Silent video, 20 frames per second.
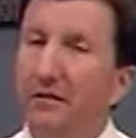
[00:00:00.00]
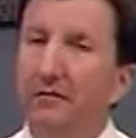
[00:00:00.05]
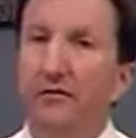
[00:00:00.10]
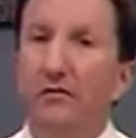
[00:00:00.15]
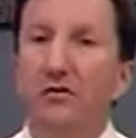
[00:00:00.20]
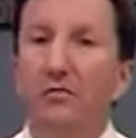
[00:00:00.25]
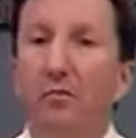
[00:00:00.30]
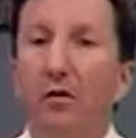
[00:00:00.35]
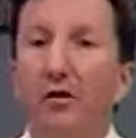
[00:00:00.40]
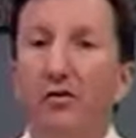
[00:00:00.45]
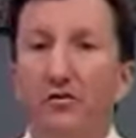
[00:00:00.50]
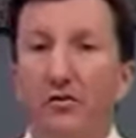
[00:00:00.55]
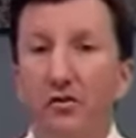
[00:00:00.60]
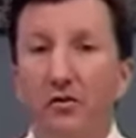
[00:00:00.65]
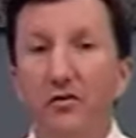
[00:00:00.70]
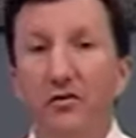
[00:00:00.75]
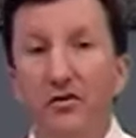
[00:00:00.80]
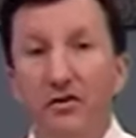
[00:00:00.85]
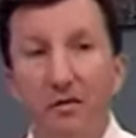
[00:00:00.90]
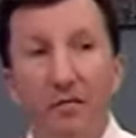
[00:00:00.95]
for small
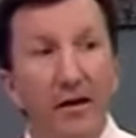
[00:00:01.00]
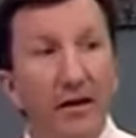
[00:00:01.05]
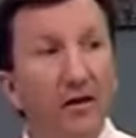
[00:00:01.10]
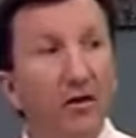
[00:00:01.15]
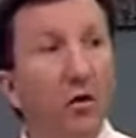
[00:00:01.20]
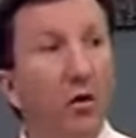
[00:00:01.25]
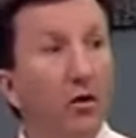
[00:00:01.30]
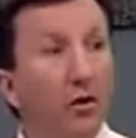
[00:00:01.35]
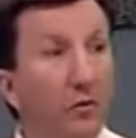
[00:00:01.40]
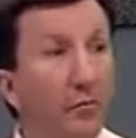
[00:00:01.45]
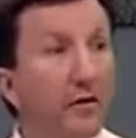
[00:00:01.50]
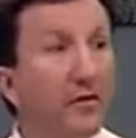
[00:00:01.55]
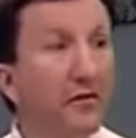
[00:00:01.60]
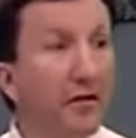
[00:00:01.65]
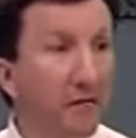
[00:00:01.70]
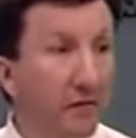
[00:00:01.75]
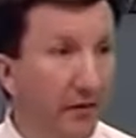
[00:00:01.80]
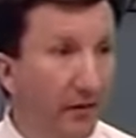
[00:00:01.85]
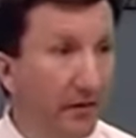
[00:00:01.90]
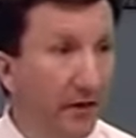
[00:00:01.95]
churches, it might go a little bit
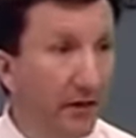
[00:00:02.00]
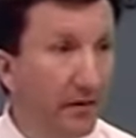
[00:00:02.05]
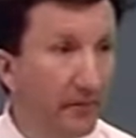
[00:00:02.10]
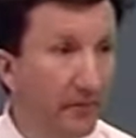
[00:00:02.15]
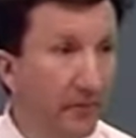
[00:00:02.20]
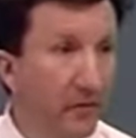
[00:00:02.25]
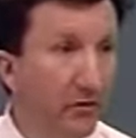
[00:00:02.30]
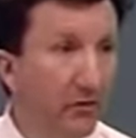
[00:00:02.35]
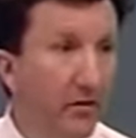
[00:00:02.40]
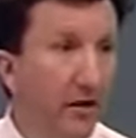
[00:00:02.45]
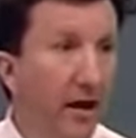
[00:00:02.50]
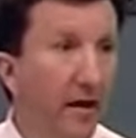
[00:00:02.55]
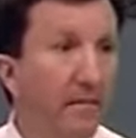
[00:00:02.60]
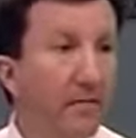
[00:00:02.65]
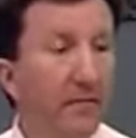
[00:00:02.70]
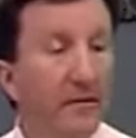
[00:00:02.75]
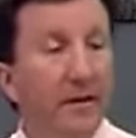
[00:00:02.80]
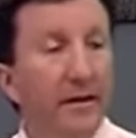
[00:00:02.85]
differently, okay?